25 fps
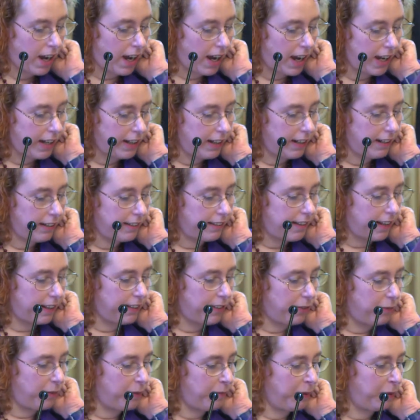And he
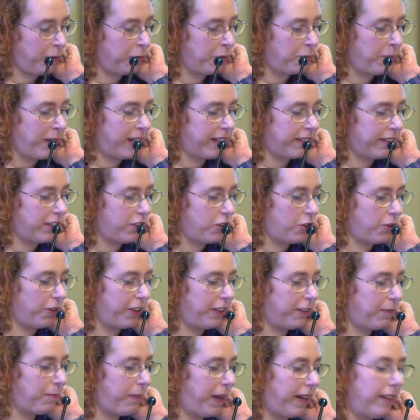said that women will make the
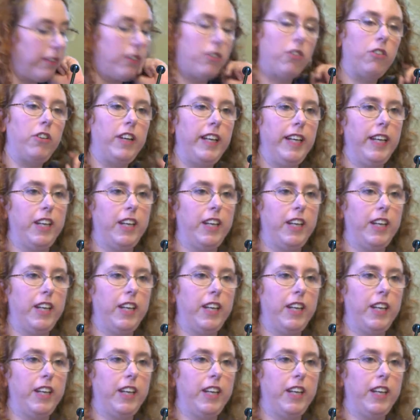choice based on